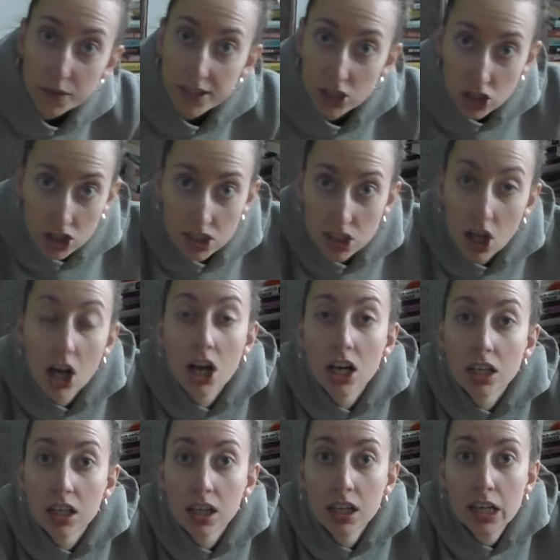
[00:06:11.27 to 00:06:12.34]
inches
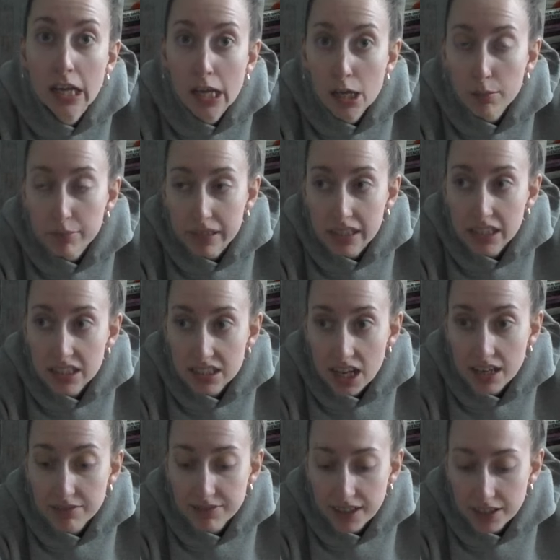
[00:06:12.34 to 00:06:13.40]
long because I
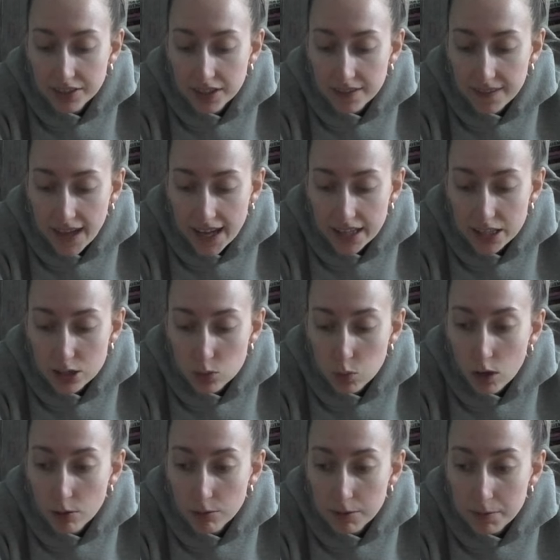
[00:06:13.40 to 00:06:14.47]
felt that that is
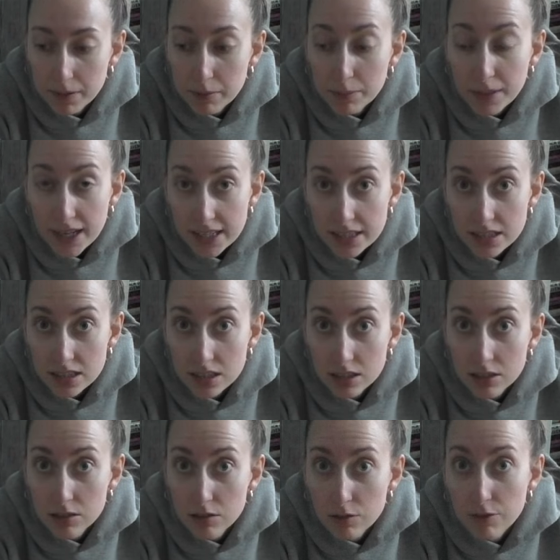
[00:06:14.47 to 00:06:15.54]
what would be best
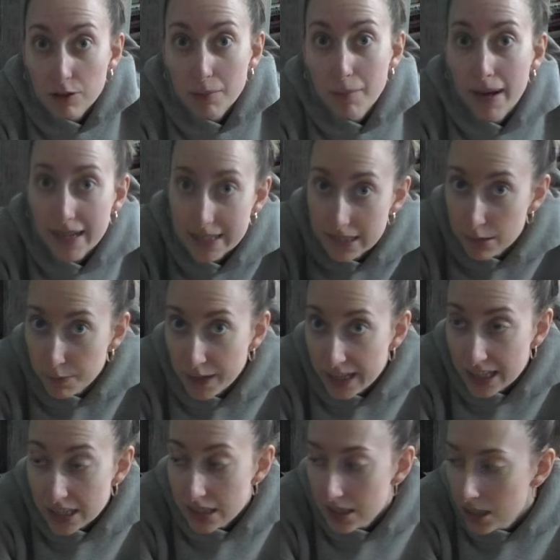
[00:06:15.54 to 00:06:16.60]
for my
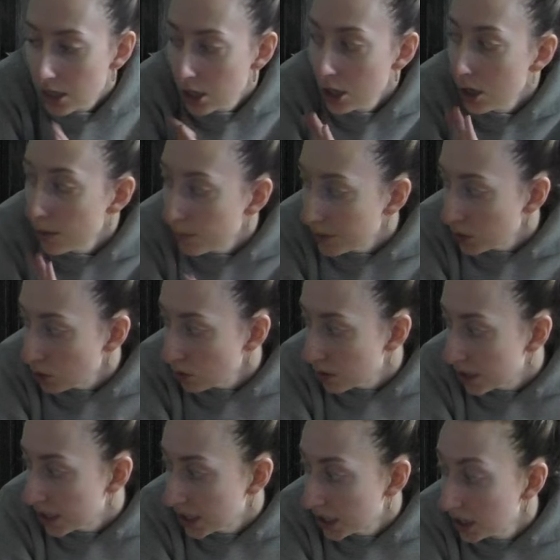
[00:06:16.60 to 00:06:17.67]
space but you
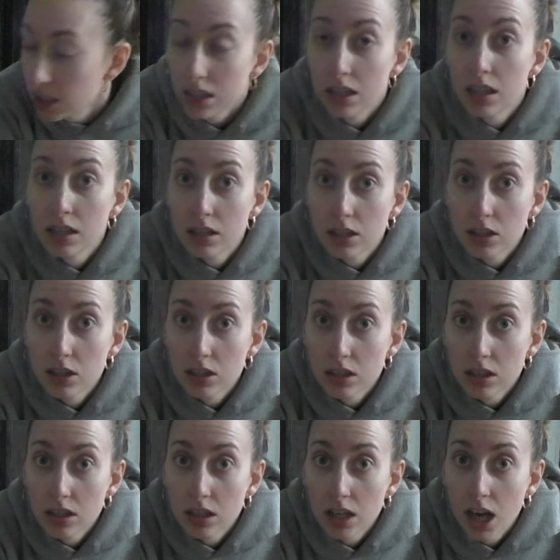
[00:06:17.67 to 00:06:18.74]
can
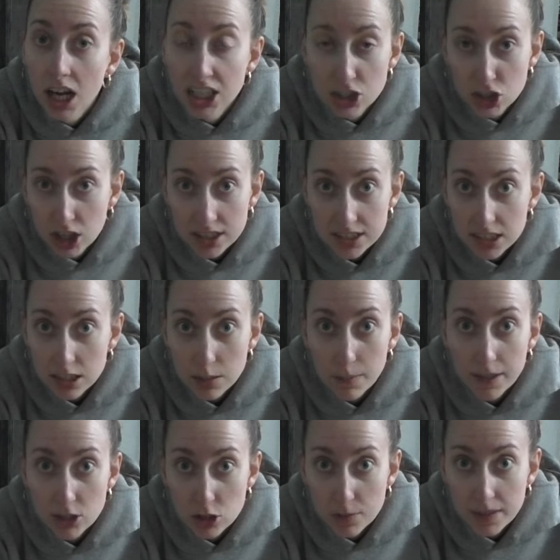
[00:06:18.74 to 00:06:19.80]
adjust the
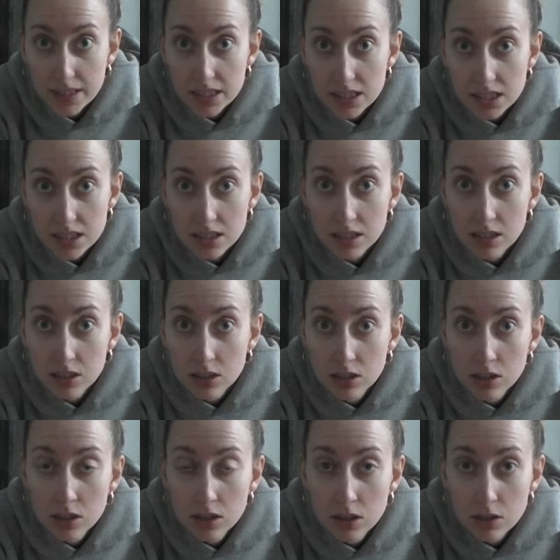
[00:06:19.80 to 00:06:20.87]
measurements
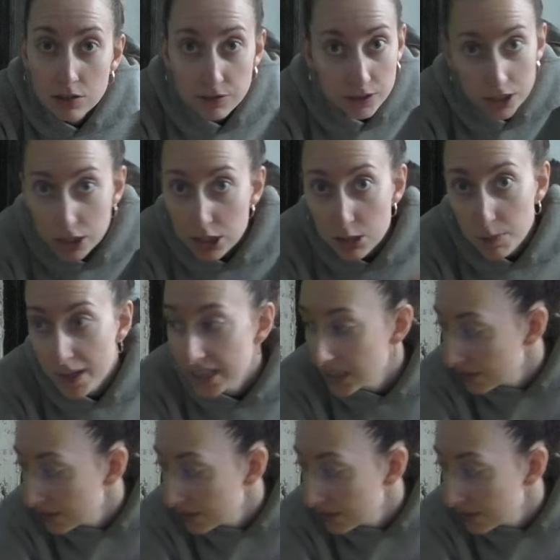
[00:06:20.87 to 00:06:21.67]
for your space